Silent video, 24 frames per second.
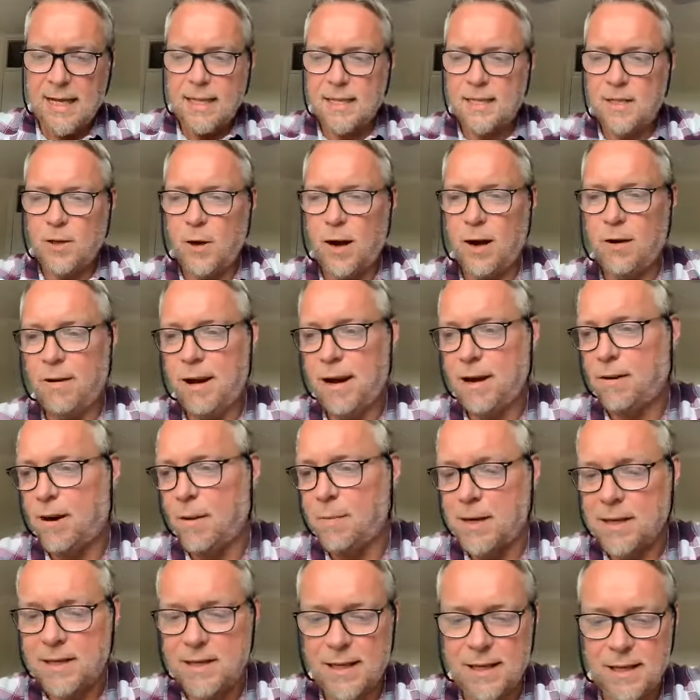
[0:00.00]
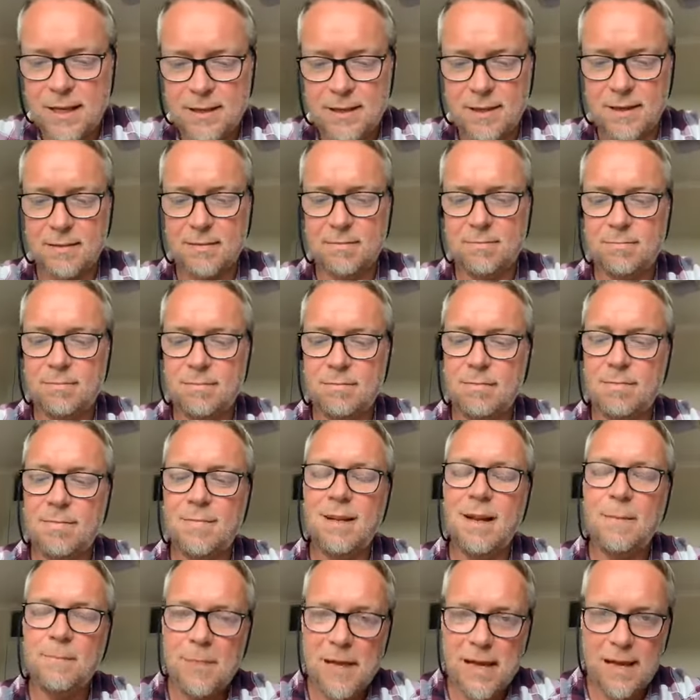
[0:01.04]
So I rang her up and I said, listen,
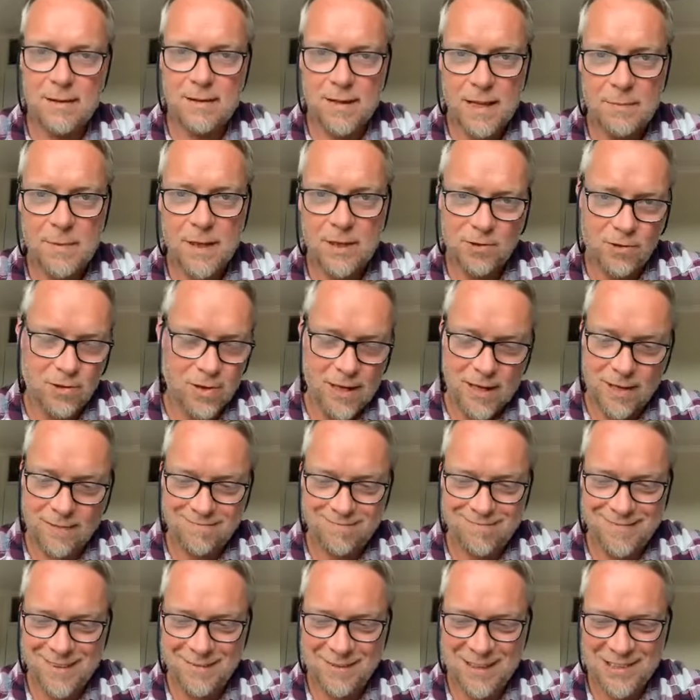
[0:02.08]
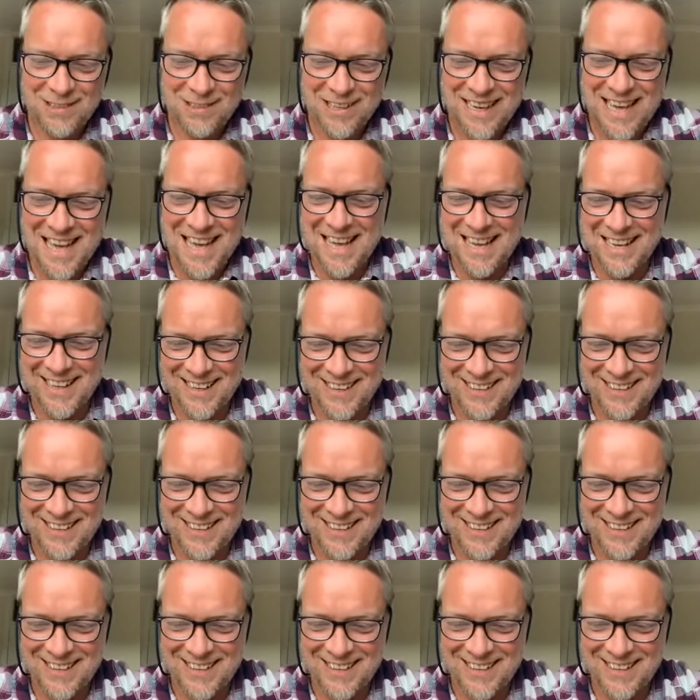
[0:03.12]
let me let me try, let me try.